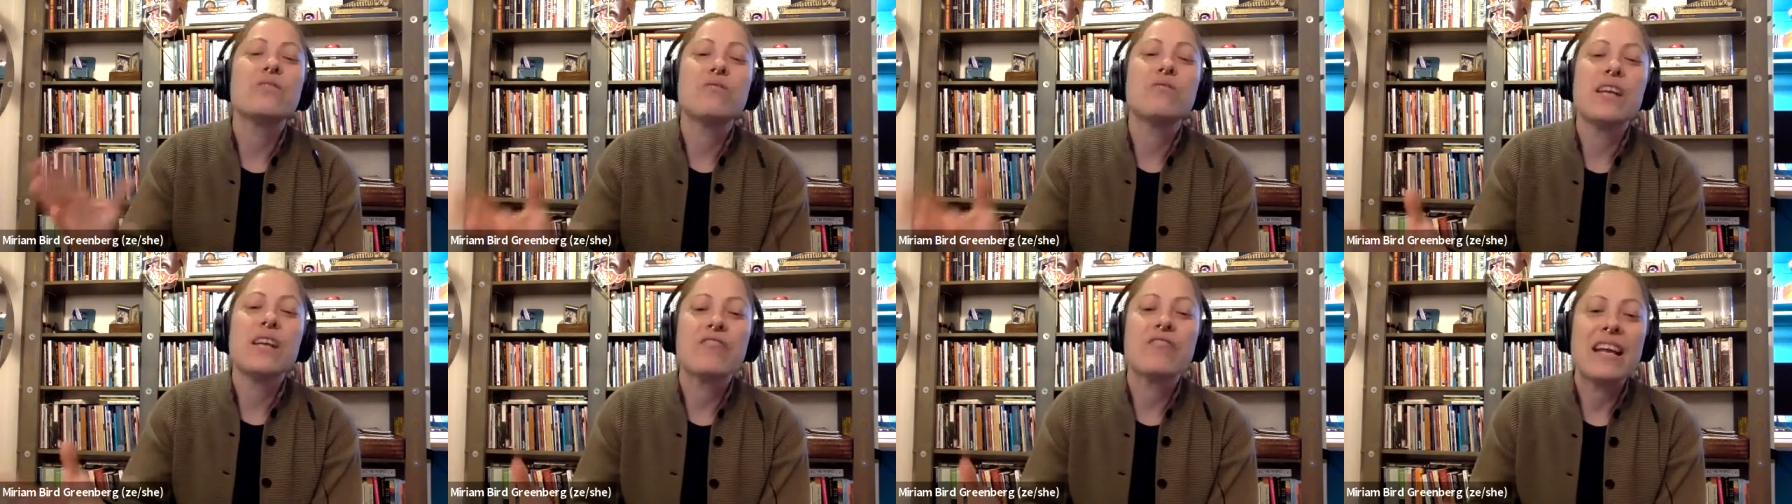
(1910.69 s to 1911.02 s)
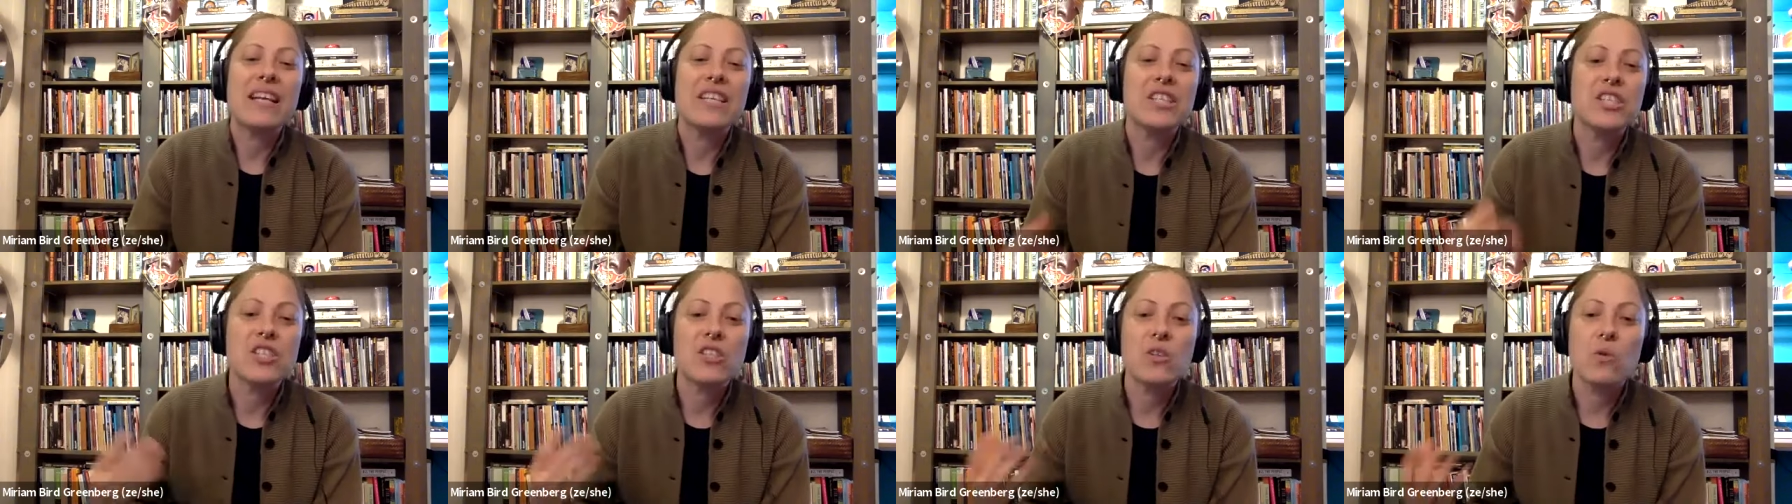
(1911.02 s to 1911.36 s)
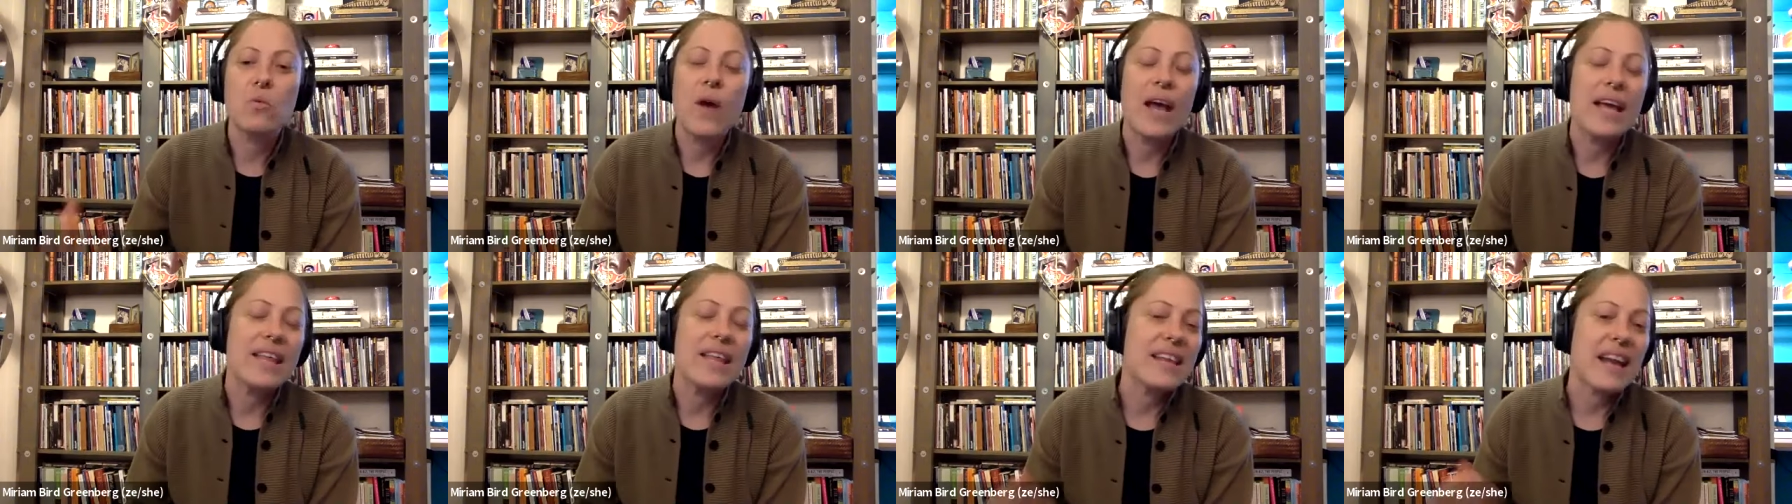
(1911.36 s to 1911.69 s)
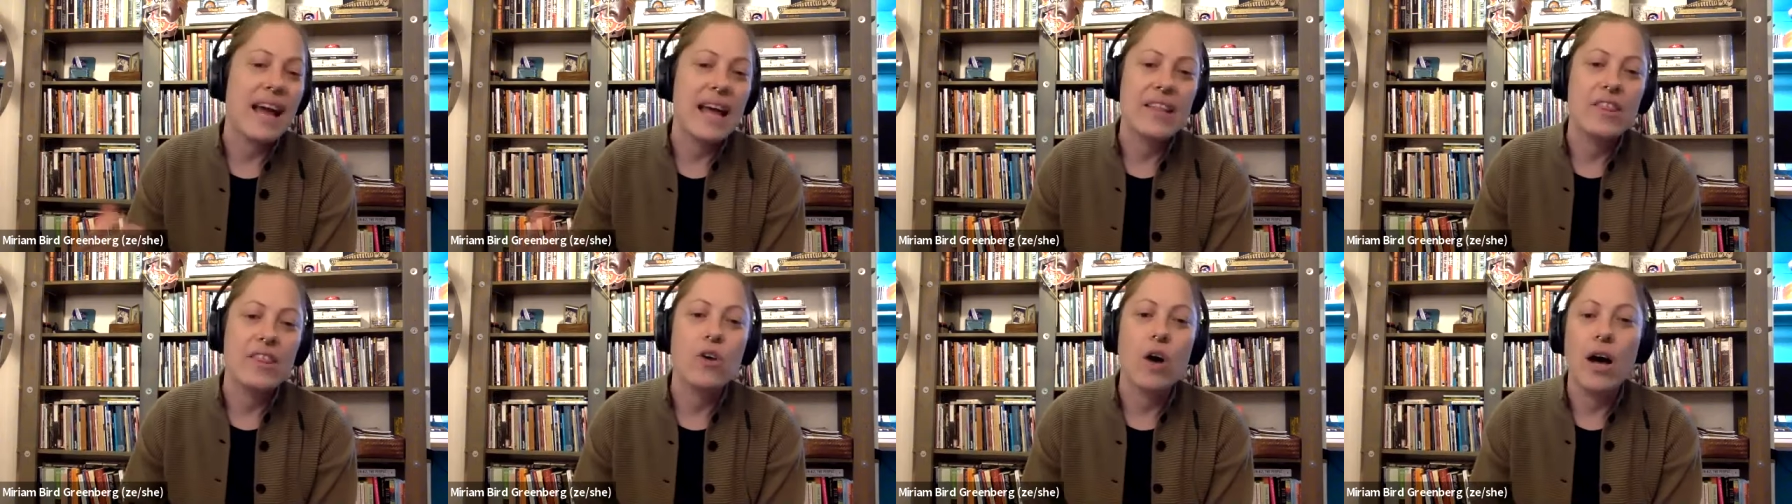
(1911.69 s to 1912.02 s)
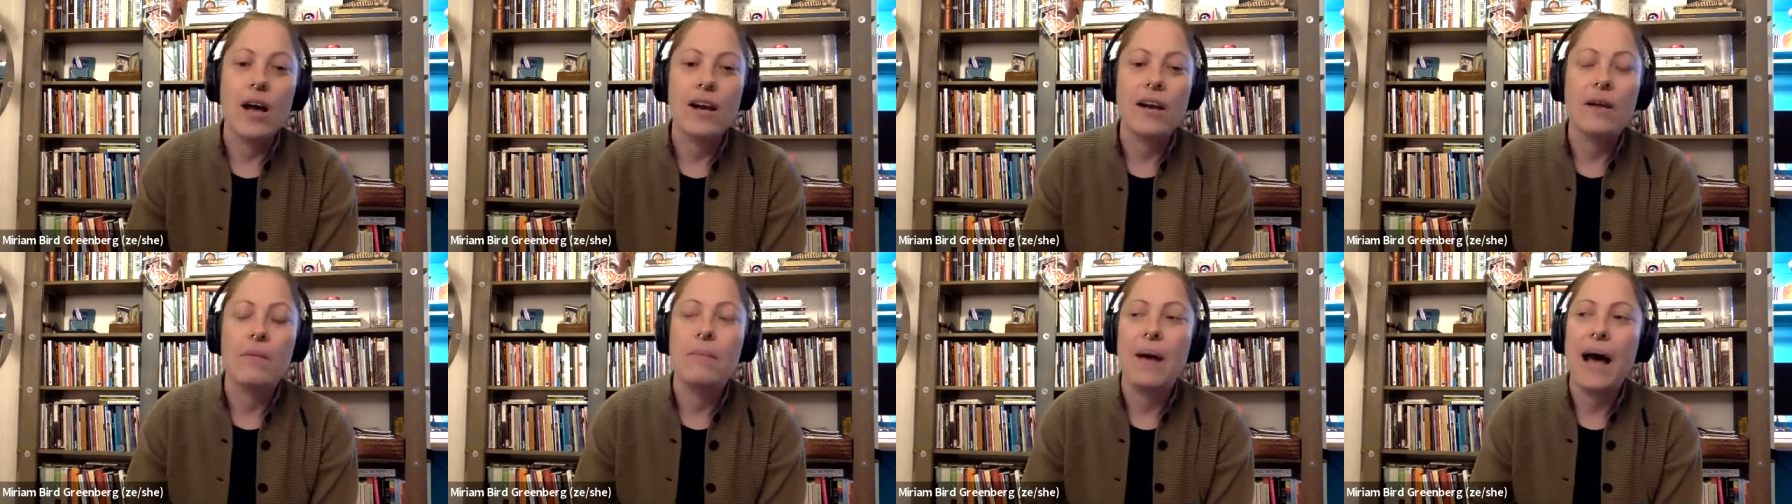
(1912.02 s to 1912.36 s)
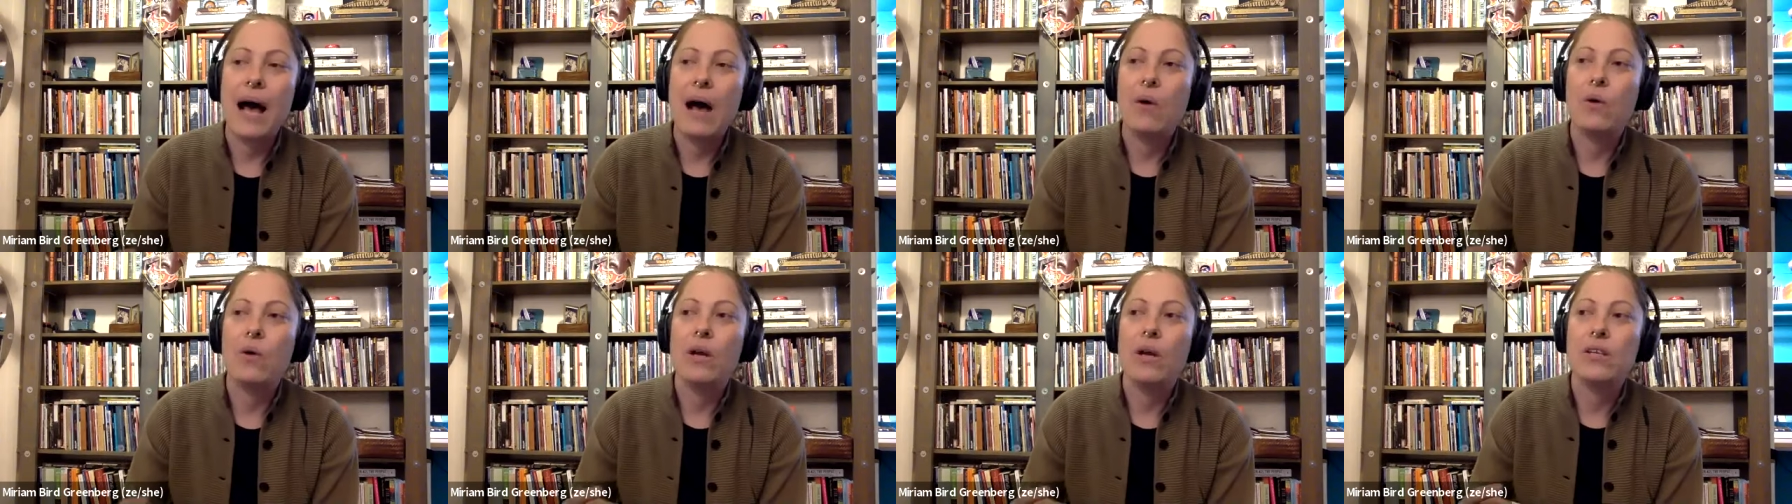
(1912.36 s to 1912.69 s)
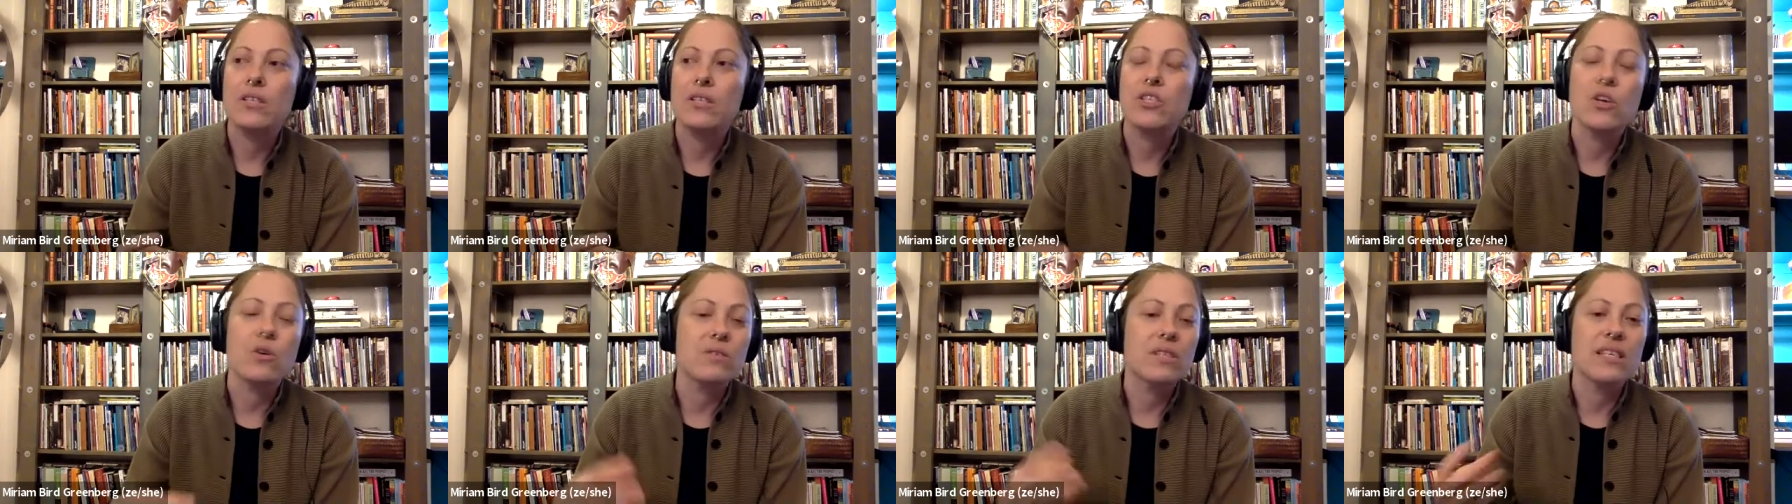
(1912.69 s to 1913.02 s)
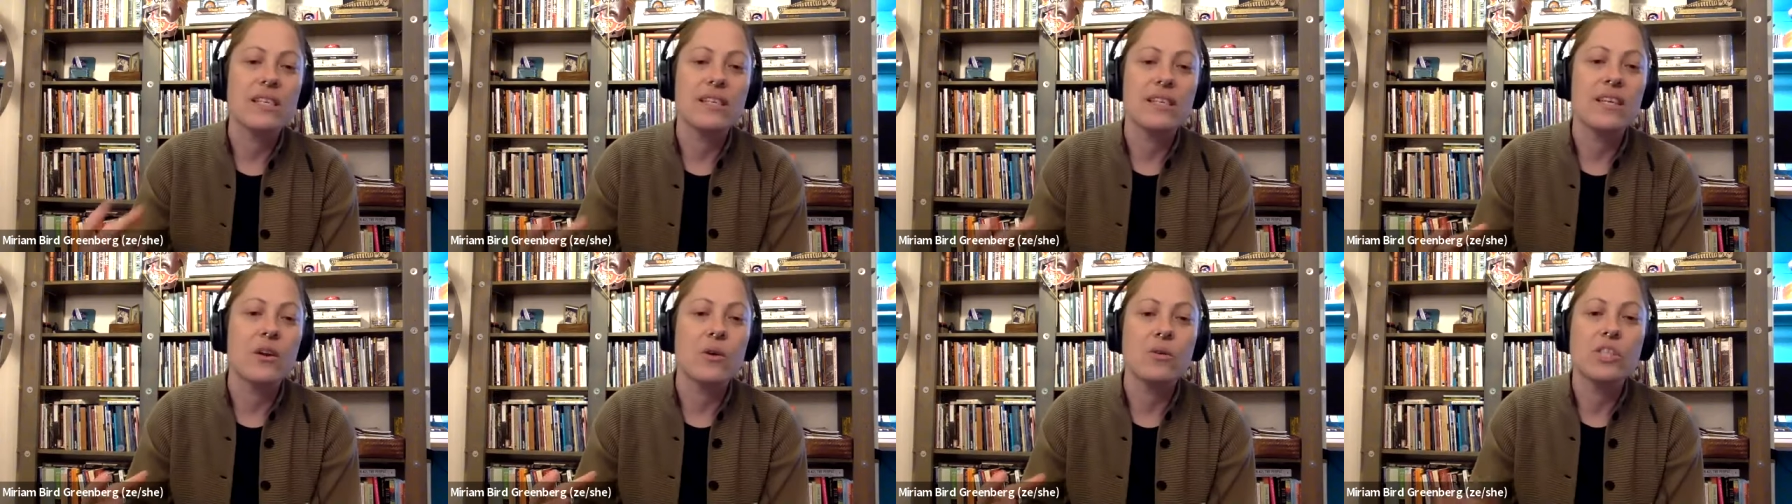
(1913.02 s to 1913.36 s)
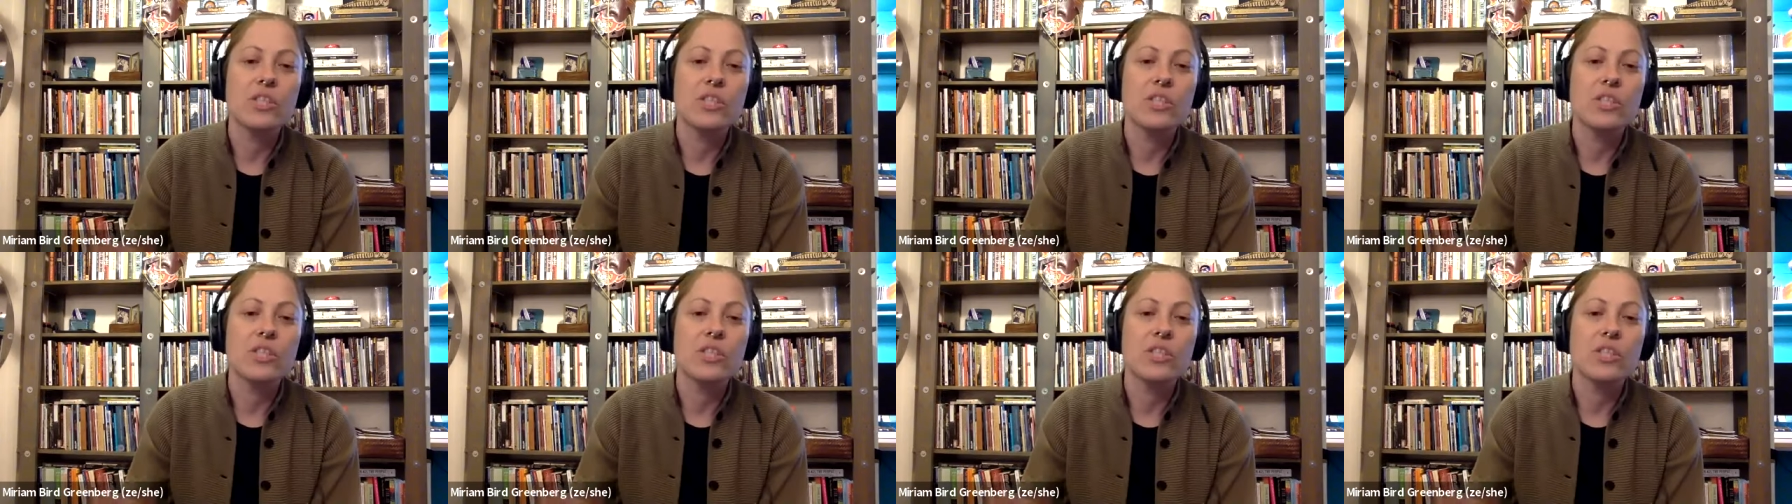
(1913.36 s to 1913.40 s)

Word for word: rearranged the way that I thought about associate, you know,